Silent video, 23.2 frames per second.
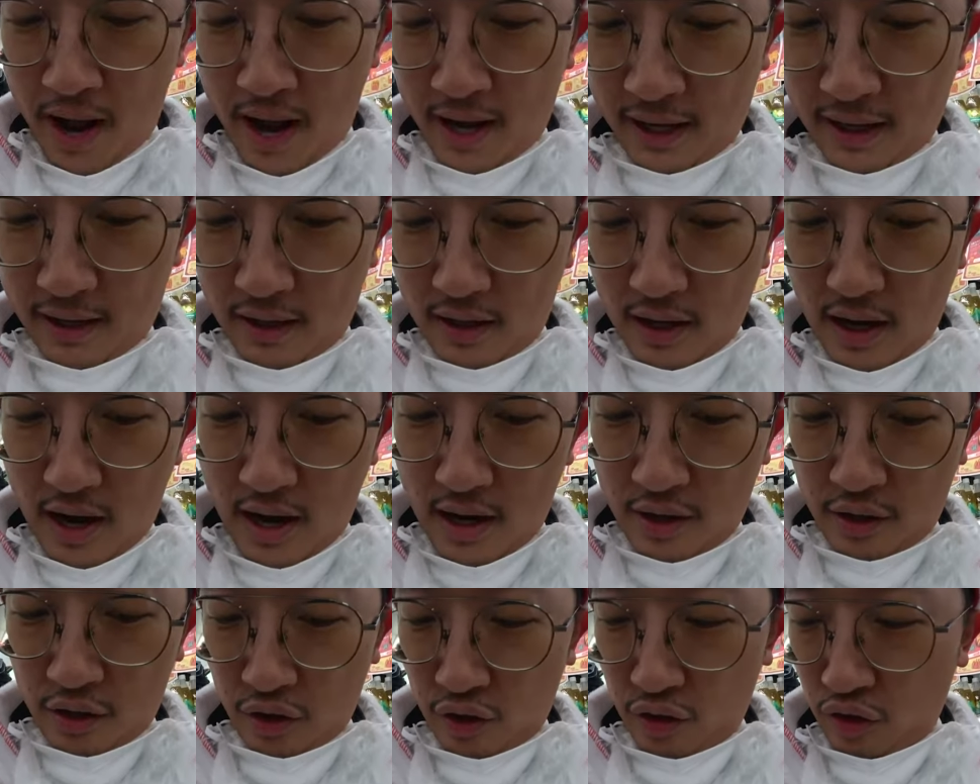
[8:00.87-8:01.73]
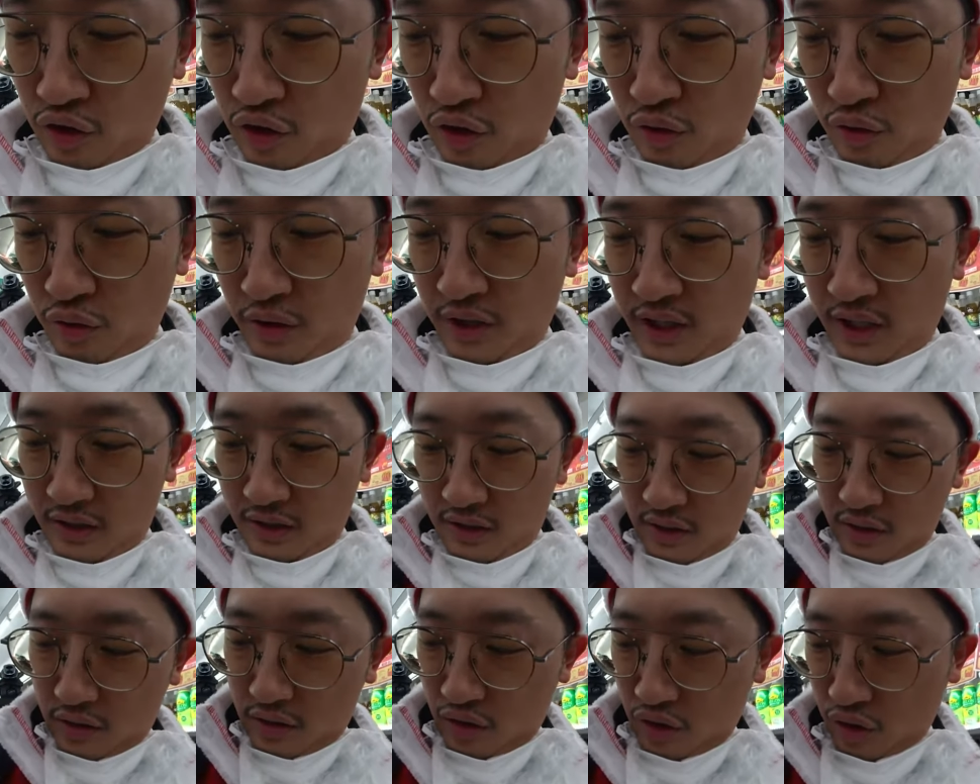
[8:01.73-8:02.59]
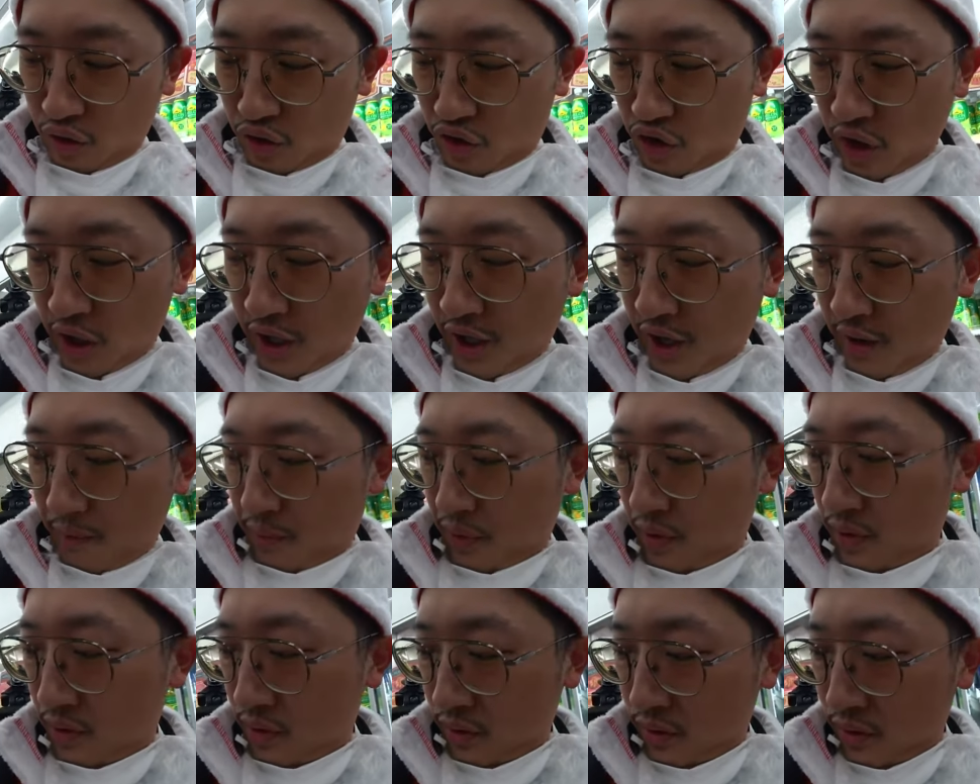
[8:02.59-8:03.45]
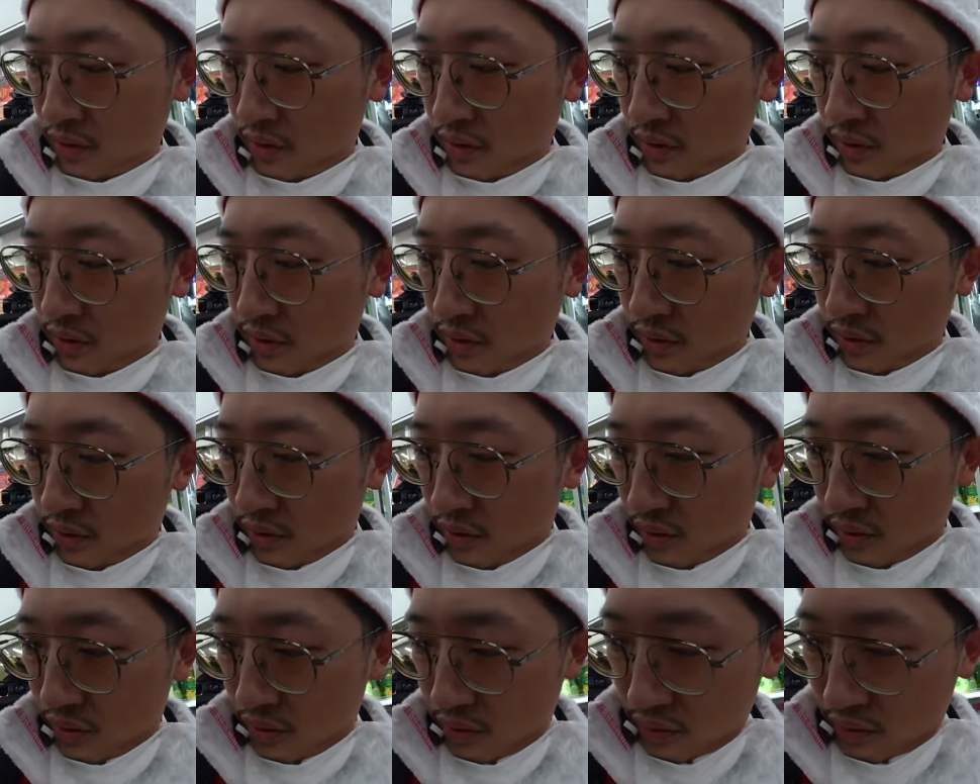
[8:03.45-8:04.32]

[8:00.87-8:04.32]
bag. You need to shut up. Ho ho